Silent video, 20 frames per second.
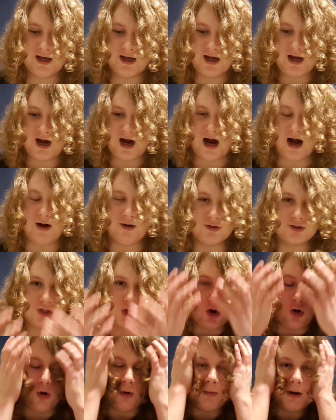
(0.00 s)
I was like, oh
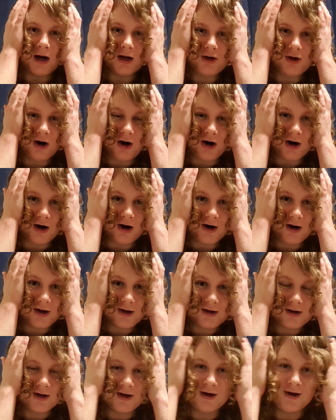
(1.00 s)
my god,
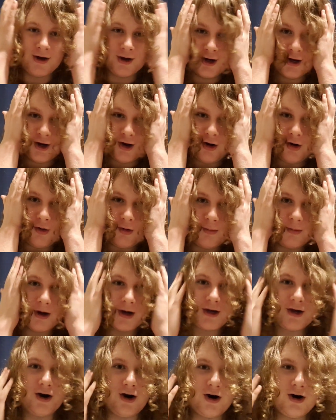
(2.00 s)

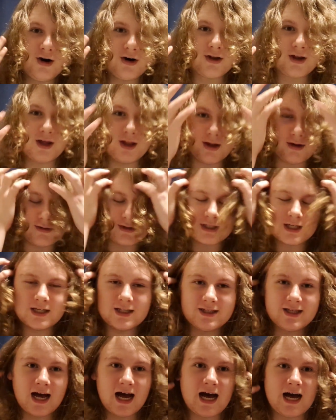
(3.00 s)
and I was like,
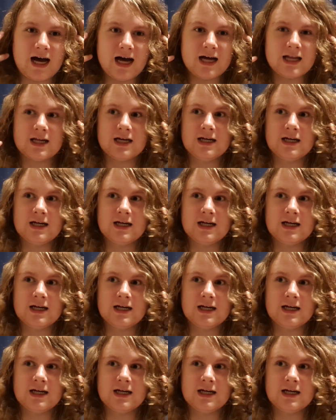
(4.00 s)
Dad,